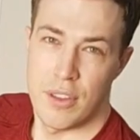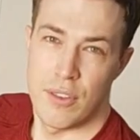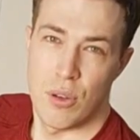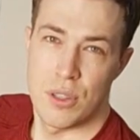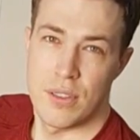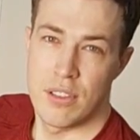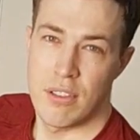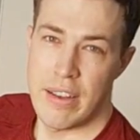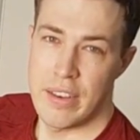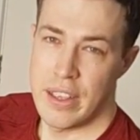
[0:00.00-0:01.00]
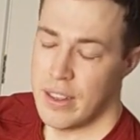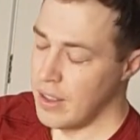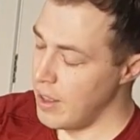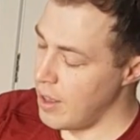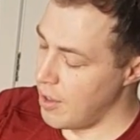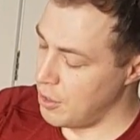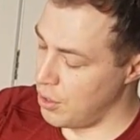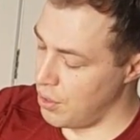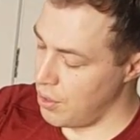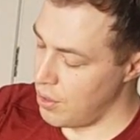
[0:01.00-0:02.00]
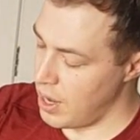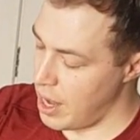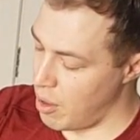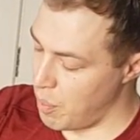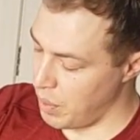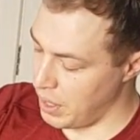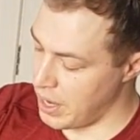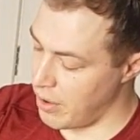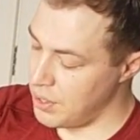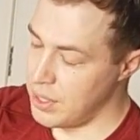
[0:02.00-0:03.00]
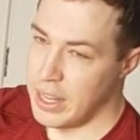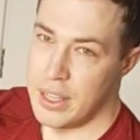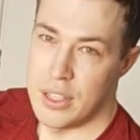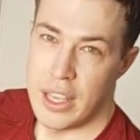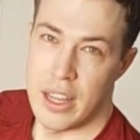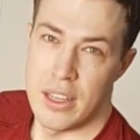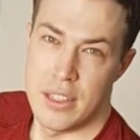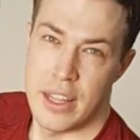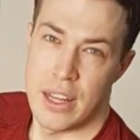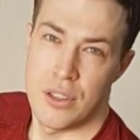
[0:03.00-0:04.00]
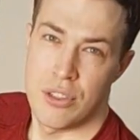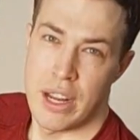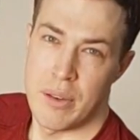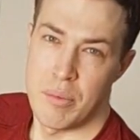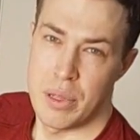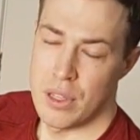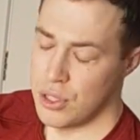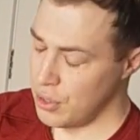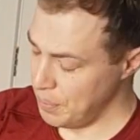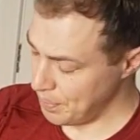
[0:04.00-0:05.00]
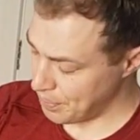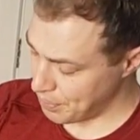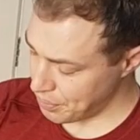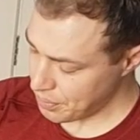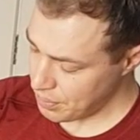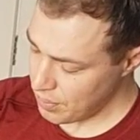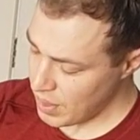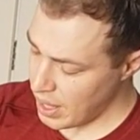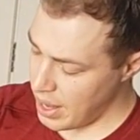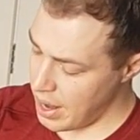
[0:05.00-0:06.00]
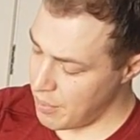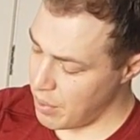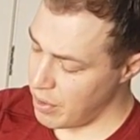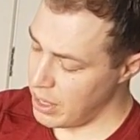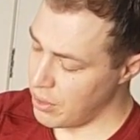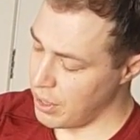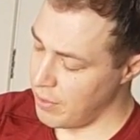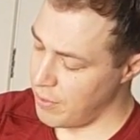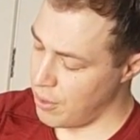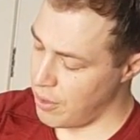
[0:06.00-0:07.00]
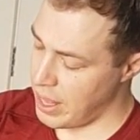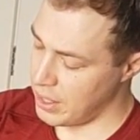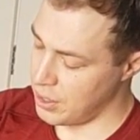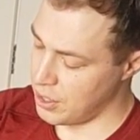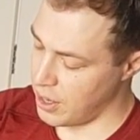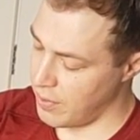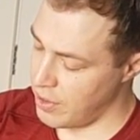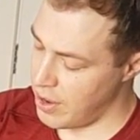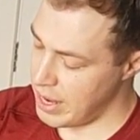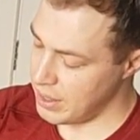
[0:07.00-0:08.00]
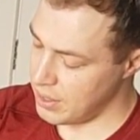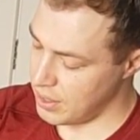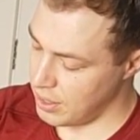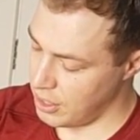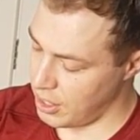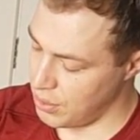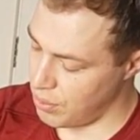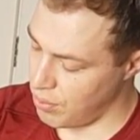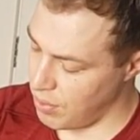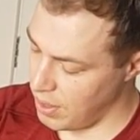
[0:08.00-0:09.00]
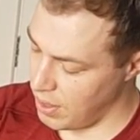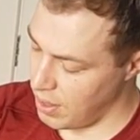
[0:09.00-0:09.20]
the force of gravity to help encourage the knee to get into that straightened position. And we're really looking for that just kind of nice, gentle